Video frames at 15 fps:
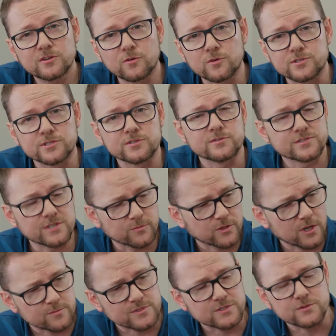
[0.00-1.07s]
or do you
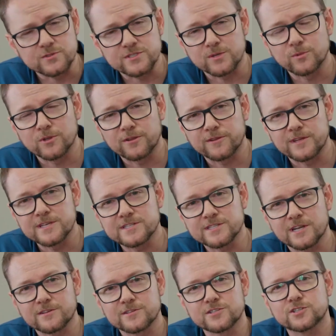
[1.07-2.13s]
sometimes do similar things in
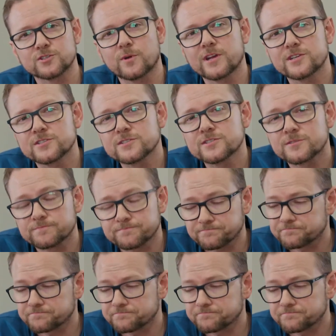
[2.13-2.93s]
other situations?